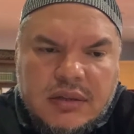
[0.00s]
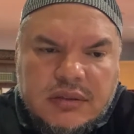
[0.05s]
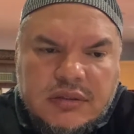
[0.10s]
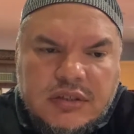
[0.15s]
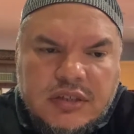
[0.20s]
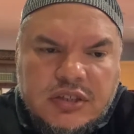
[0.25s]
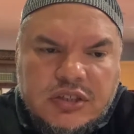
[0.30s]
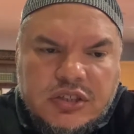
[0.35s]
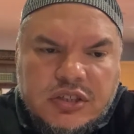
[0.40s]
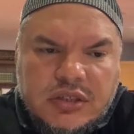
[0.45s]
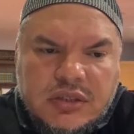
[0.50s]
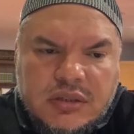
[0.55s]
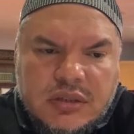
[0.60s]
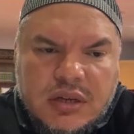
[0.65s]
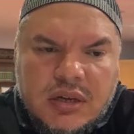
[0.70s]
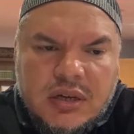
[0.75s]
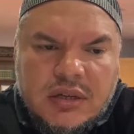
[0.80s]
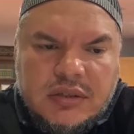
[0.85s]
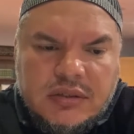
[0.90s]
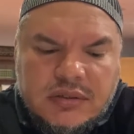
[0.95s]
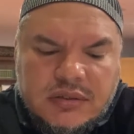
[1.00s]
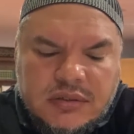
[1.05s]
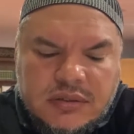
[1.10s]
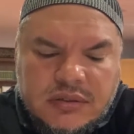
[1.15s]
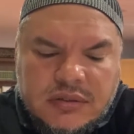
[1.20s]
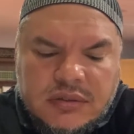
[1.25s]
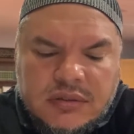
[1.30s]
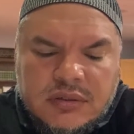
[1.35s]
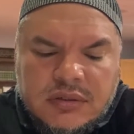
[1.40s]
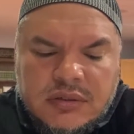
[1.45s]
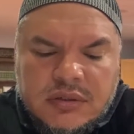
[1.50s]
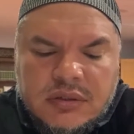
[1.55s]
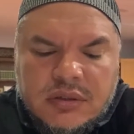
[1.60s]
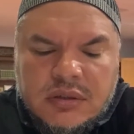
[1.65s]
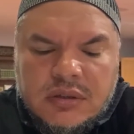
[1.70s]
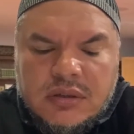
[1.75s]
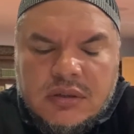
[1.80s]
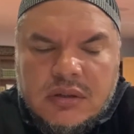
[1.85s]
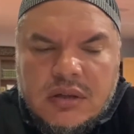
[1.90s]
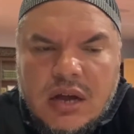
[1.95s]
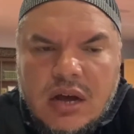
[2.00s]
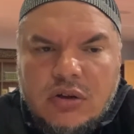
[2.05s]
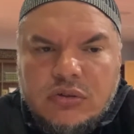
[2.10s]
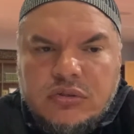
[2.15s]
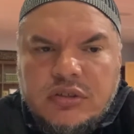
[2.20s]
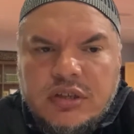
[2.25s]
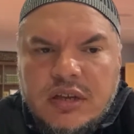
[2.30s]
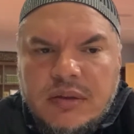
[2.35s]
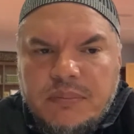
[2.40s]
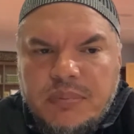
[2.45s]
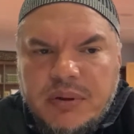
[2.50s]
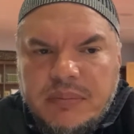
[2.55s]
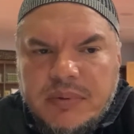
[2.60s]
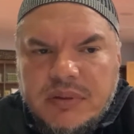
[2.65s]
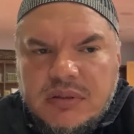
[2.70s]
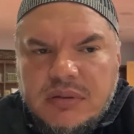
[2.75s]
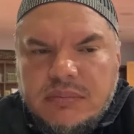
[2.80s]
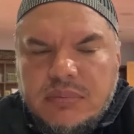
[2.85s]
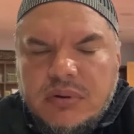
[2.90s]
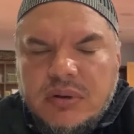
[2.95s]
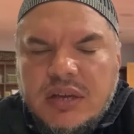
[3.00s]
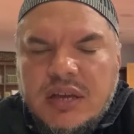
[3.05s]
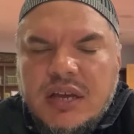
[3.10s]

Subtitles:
teaching us how to implement the book.